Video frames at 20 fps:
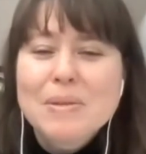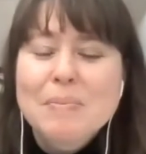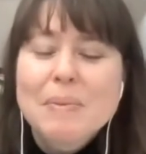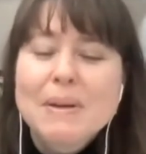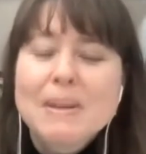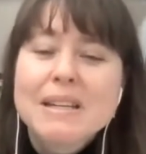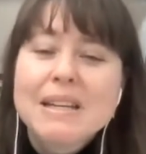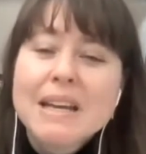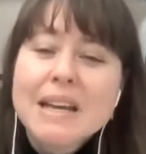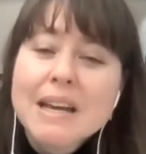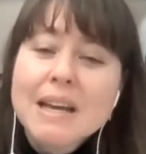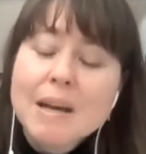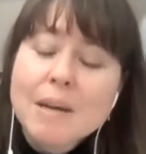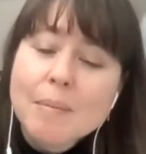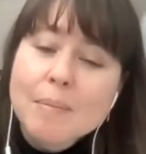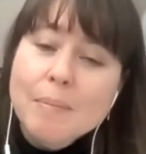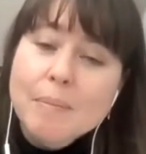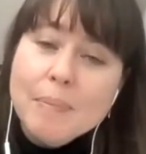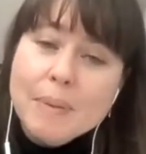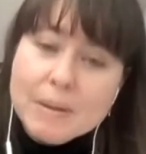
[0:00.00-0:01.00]
But
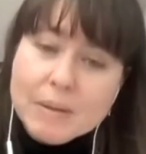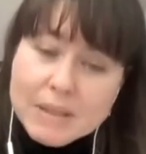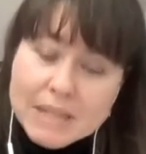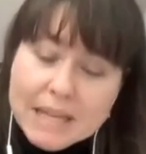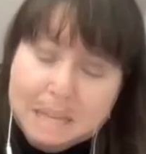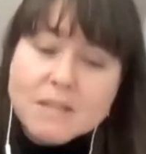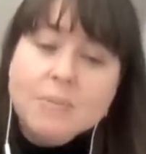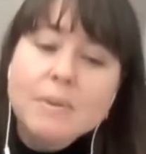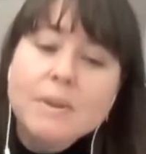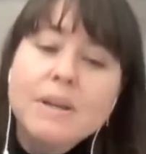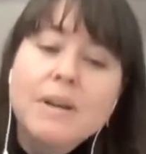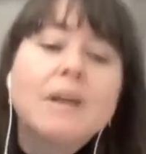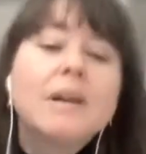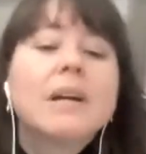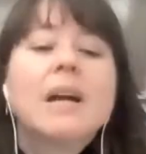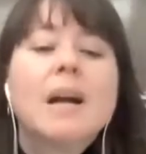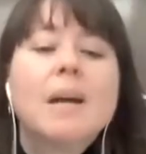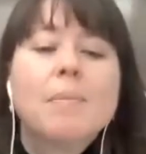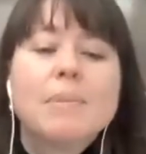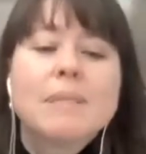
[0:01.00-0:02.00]
yes, we are
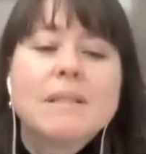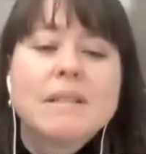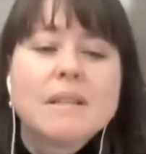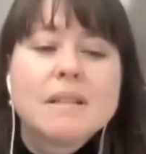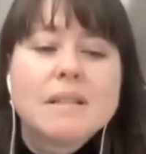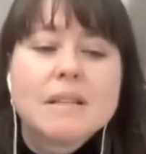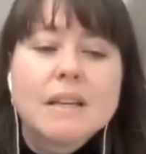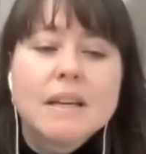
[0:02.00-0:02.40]
opposites.